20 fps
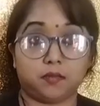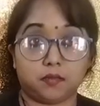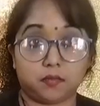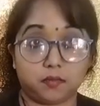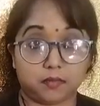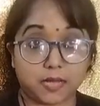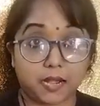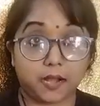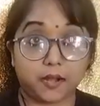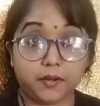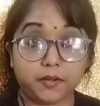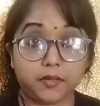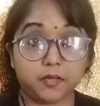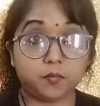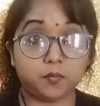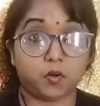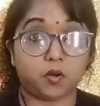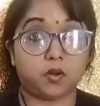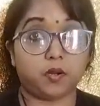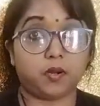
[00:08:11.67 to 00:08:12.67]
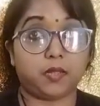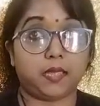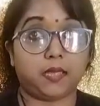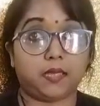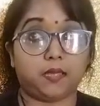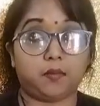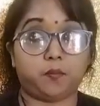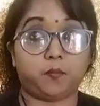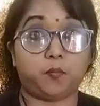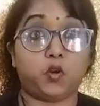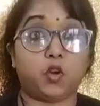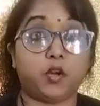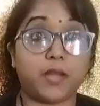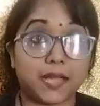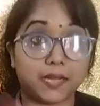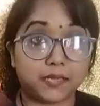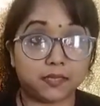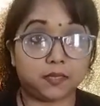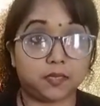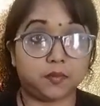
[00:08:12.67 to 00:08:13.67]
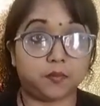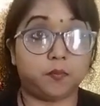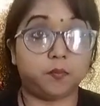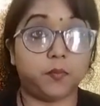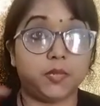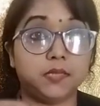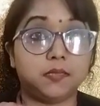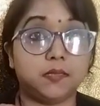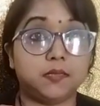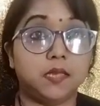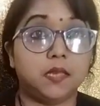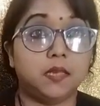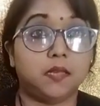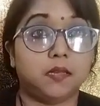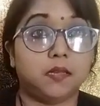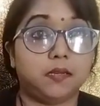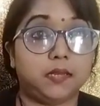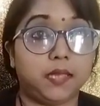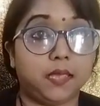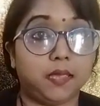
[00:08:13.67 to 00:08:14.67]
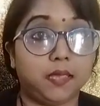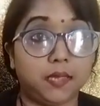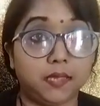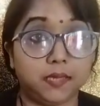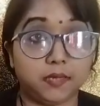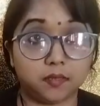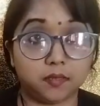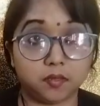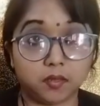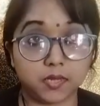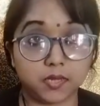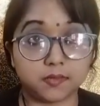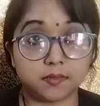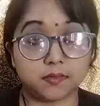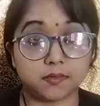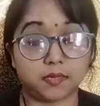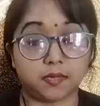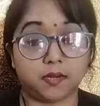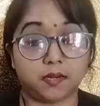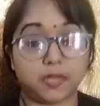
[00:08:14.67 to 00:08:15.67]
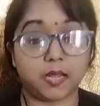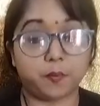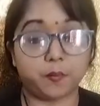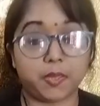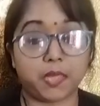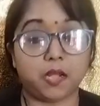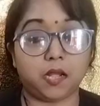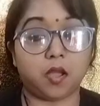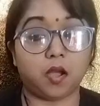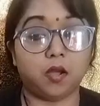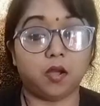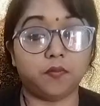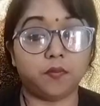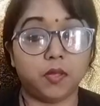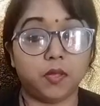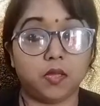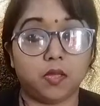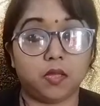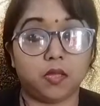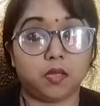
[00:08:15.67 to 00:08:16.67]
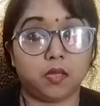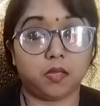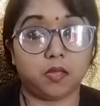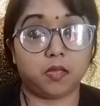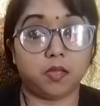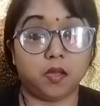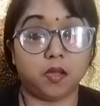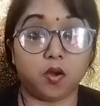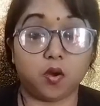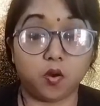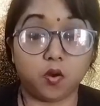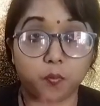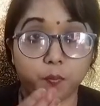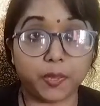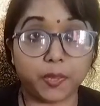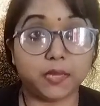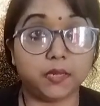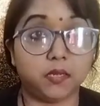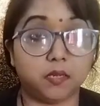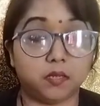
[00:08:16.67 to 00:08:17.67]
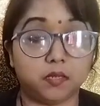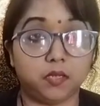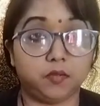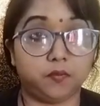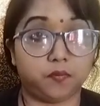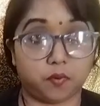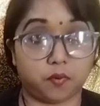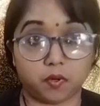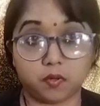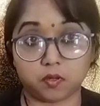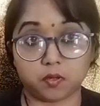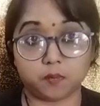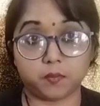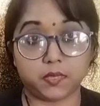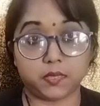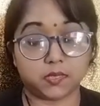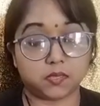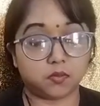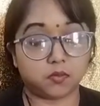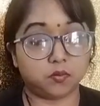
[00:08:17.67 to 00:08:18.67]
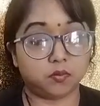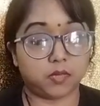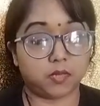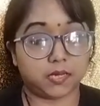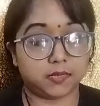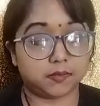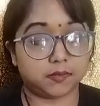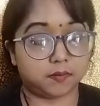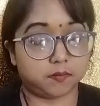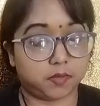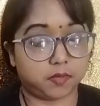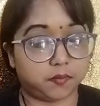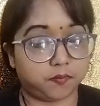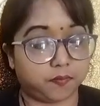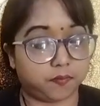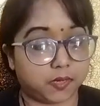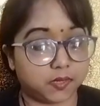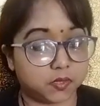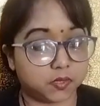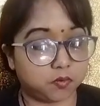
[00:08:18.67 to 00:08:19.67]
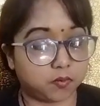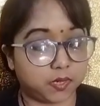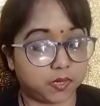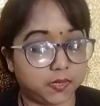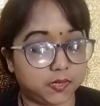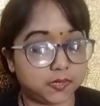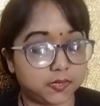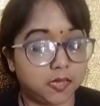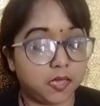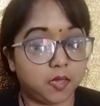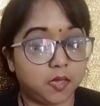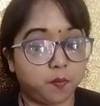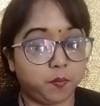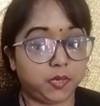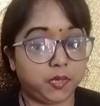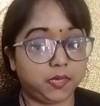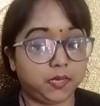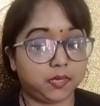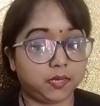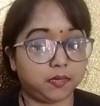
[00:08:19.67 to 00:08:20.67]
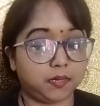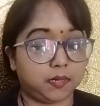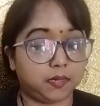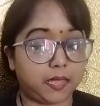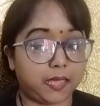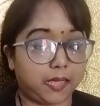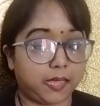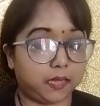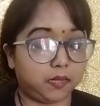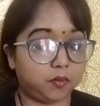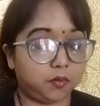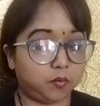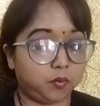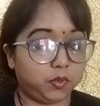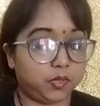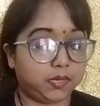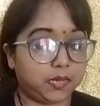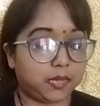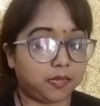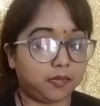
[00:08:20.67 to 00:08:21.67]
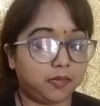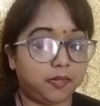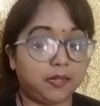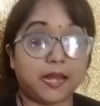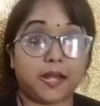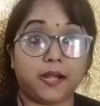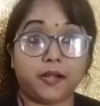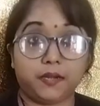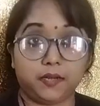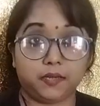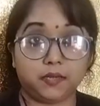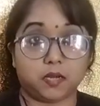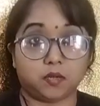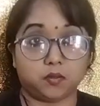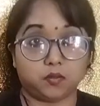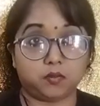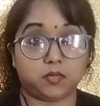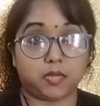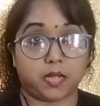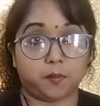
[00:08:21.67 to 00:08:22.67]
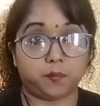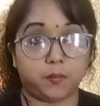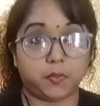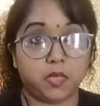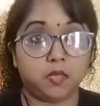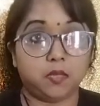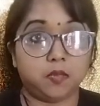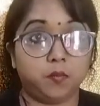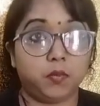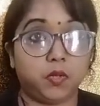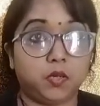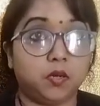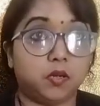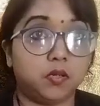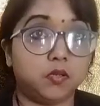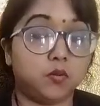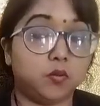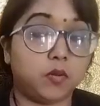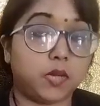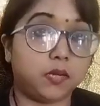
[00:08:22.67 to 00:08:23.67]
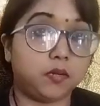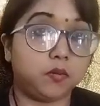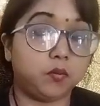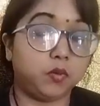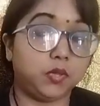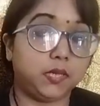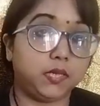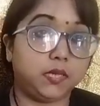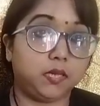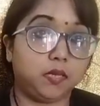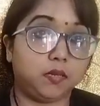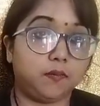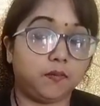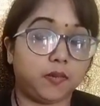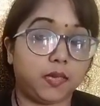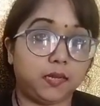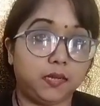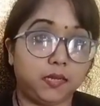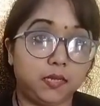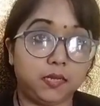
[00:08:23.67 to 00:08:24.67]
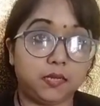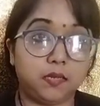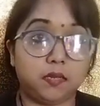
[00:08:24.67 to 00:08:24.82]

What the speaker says: learning more productive means they increase their level of opinion in front of the students. The first one is begin and end with the learning outcome, because when we give any